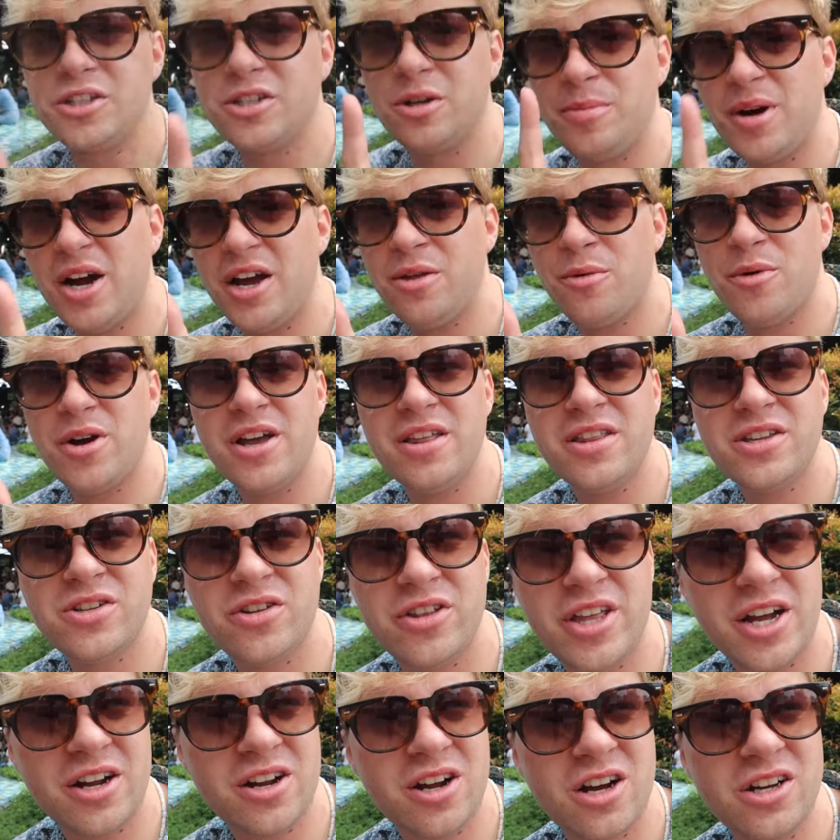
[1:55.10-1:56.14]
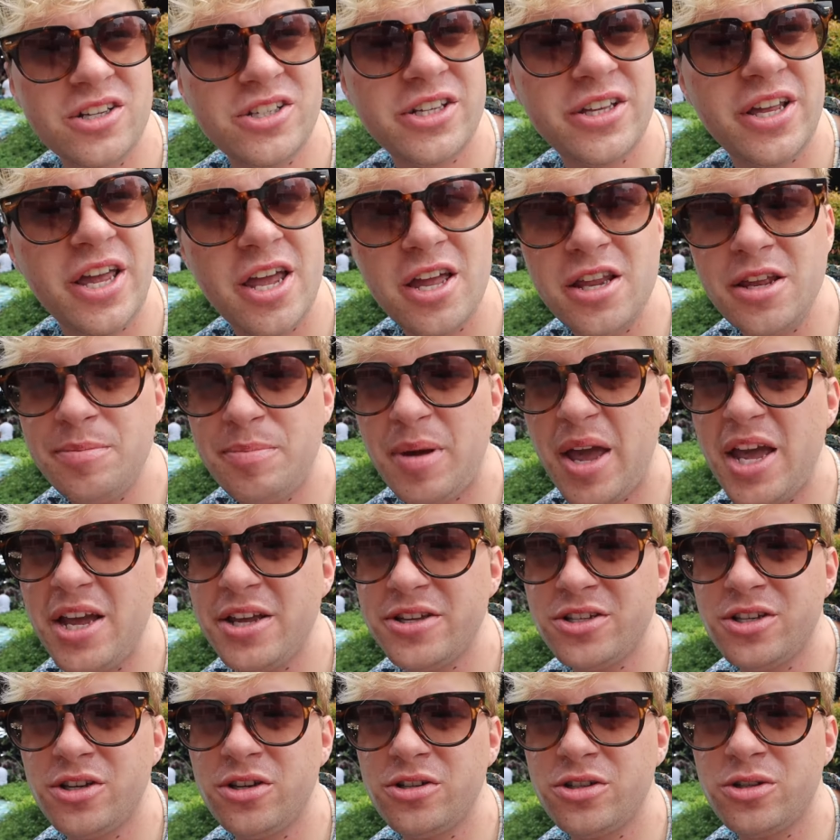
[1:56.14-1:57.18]
so by the way, so that costed 80
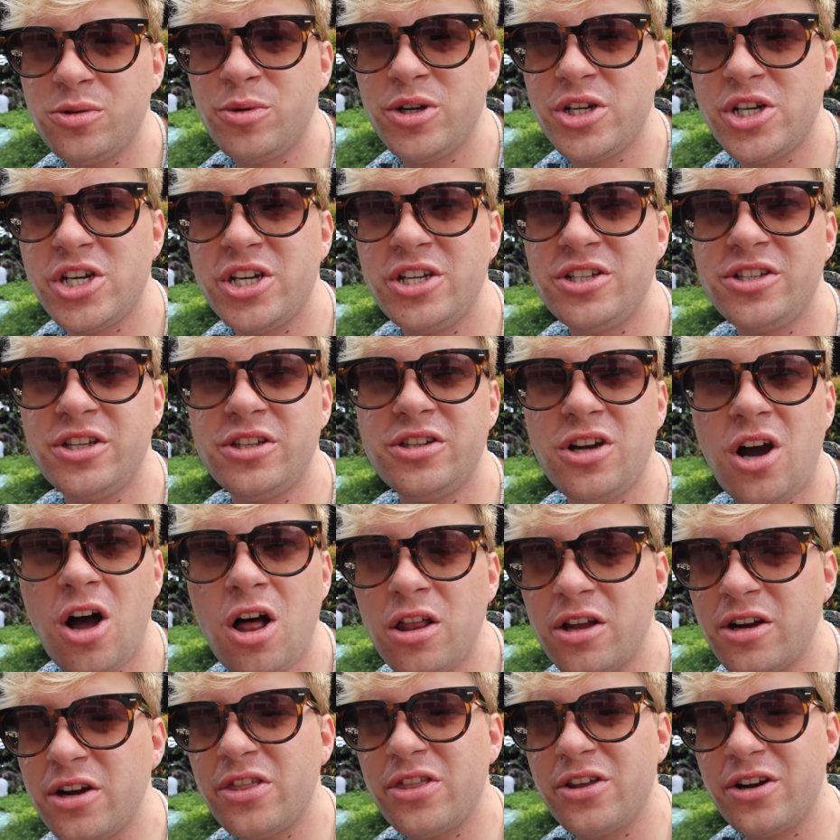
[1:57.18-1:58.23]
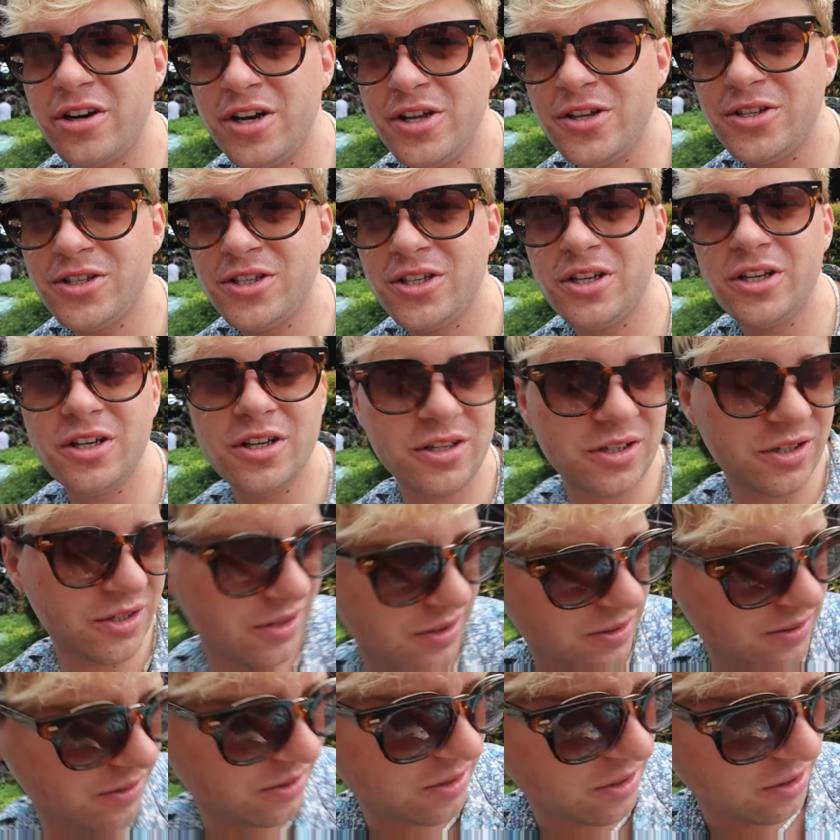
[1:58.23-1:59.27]
pesos, which is
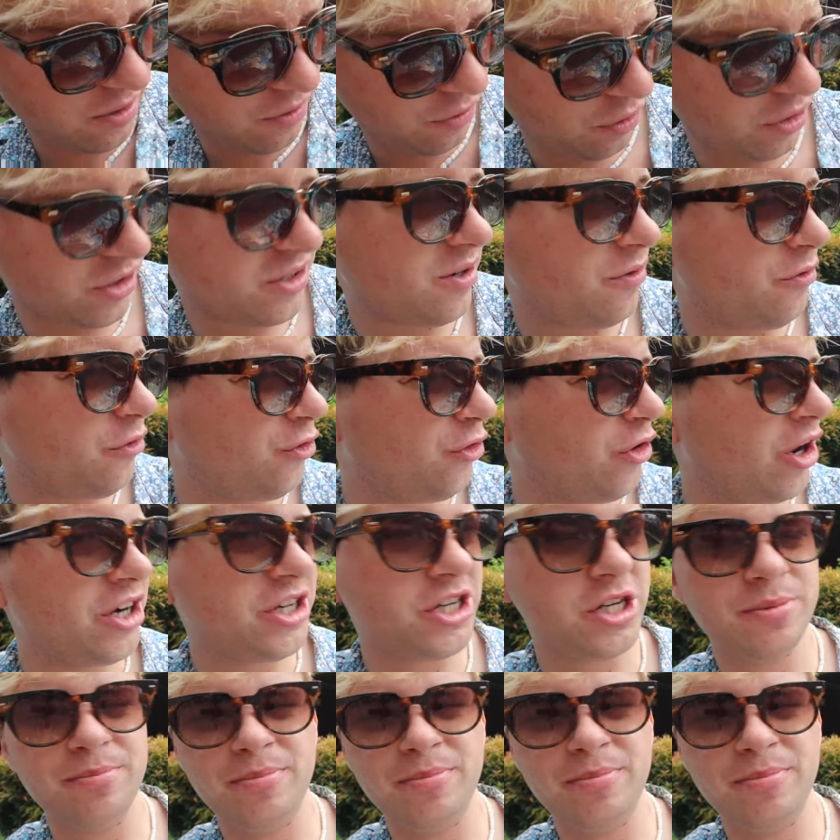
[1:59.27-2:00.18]
$1.36 for some fresh